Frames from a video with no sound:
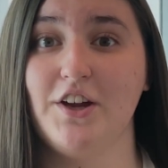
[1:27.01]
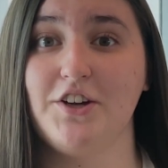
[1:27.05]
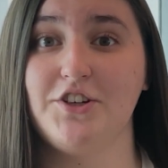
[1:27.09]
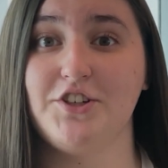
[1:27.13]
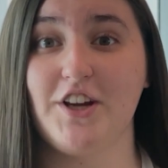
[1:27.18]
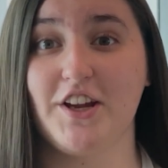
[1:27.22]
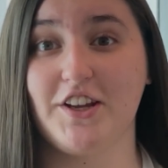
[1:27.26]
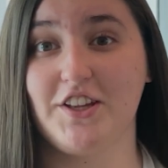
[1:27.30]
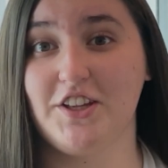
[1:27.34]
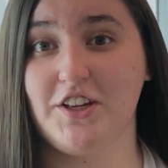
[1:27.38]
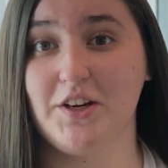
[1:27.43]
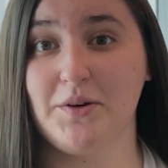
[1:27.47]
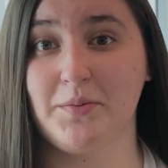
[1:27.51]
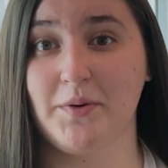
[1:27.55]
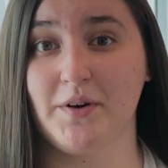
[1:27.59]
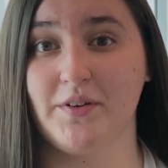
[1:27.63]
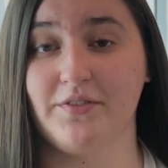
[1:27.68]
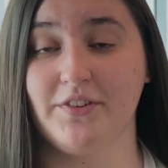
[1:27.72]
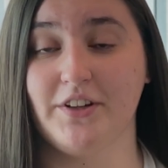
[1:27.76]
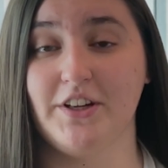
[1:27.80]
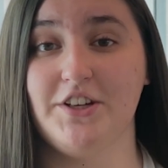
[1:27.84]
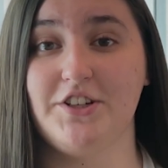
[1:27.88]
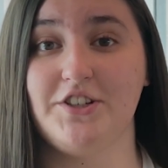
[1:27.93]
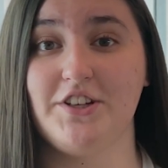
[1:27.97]
checking your
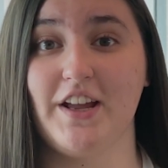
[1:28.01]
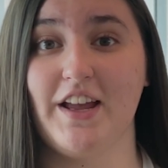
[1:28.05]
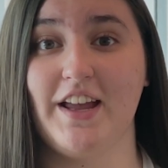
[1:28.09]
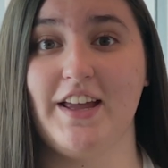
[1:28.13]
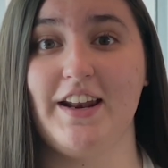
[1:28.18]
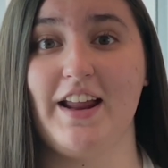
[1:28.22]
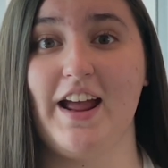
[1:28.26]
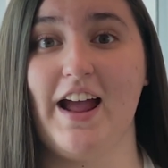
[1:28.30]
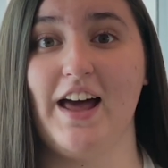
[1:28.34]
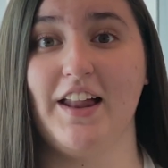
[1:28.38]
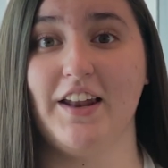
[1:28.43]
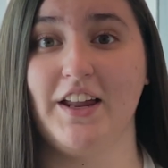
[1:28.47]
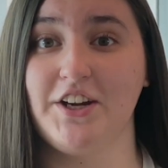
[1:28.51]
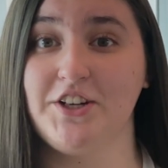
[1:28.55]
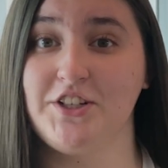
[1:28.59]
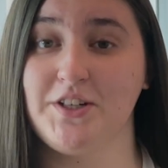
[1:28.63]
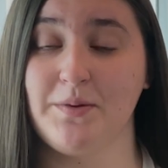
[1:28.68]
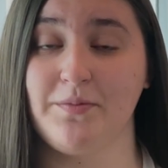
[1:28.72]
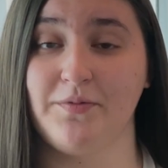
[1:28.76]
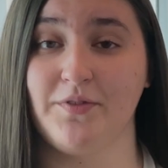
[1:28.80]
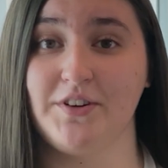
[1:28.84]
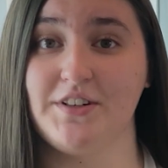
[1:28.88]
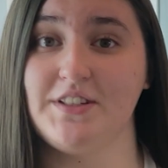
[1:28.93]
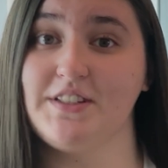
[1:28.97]
privilege, and
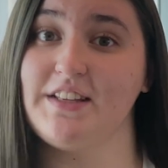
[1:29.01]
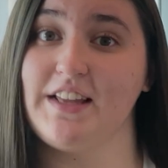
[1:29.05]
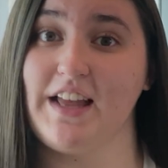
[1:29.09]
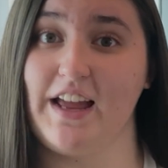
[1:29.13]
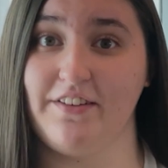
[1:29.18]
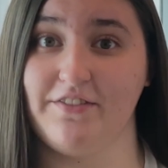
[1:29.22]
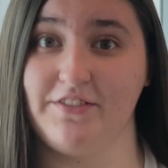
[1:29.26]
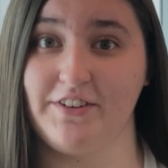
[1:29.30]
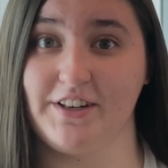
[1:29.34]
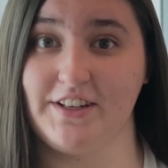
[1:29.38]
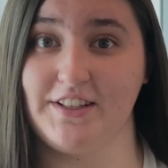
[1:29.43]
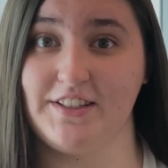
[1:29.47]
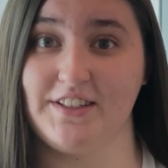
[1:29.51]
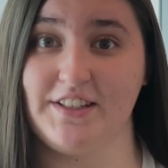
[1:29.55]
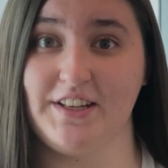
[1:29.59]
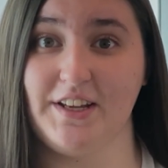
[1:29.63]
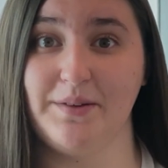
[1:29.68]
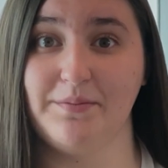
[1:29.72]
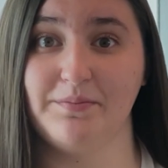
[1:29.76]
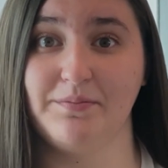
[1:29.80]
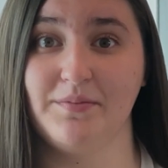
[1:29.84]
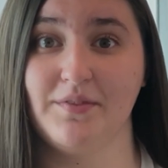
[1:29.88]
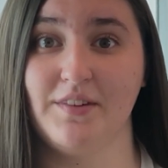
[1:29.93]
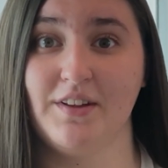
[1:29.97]
allyship versus advocacy.